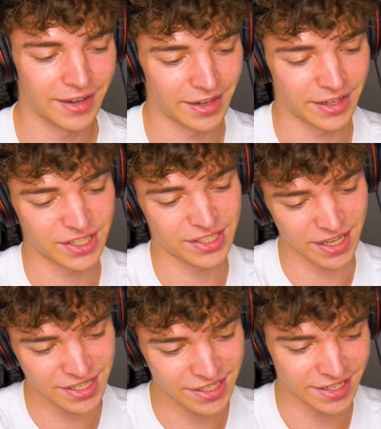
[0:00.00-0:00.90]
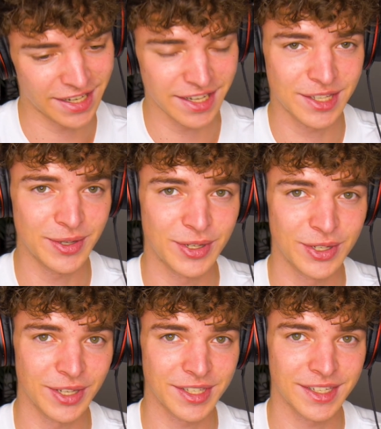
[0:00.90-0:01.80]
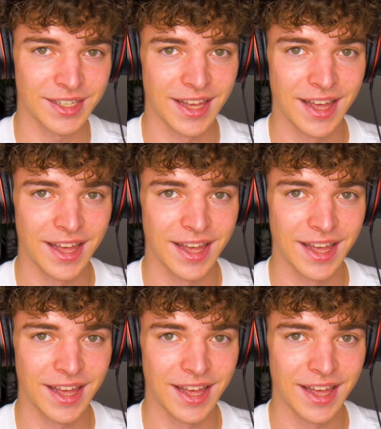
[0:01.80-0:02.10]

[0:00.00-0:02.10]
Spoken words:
Then they're stitching these two shots